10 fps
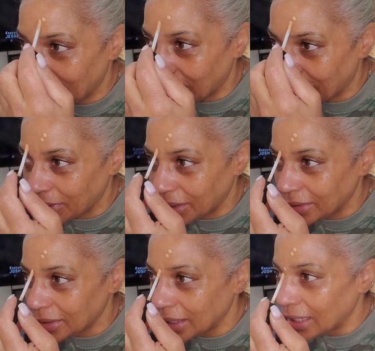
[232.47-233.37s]

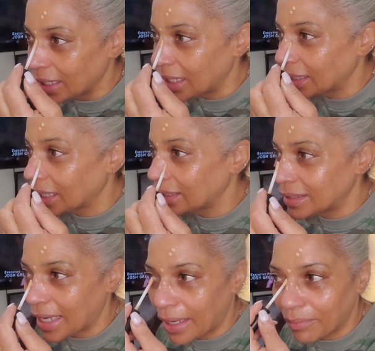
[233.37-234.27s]
areas and I
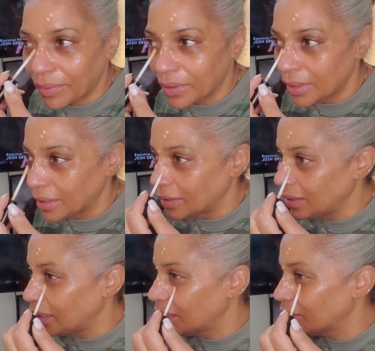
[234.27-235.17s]
dap
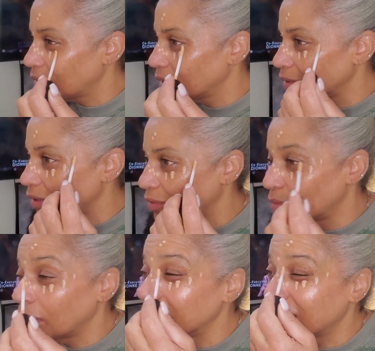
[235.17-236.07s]
the areas of
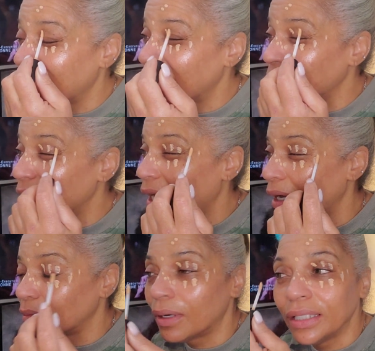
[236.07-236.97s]
what
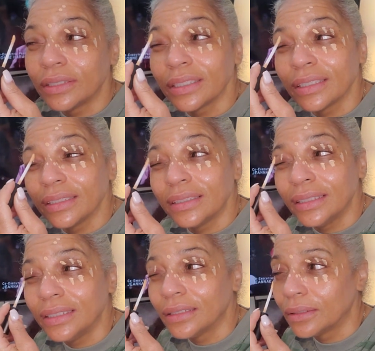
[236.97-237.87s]
I want to
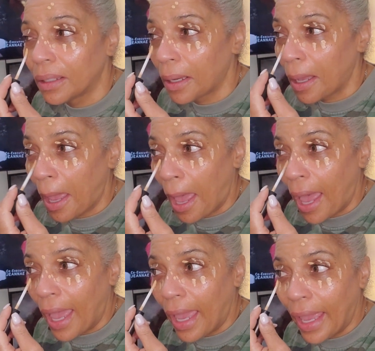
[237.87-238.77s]
conceal.
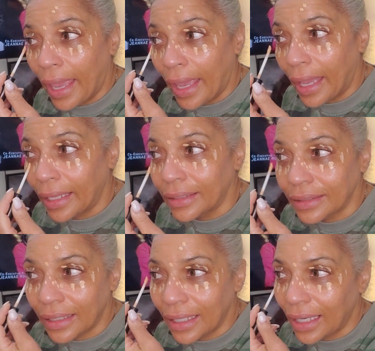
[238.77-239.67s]
And
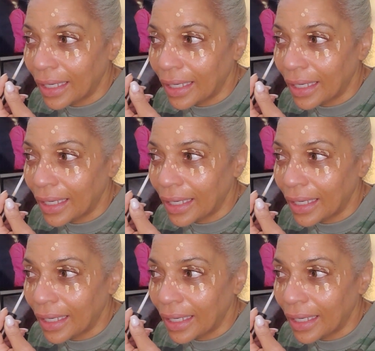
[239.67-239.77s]
I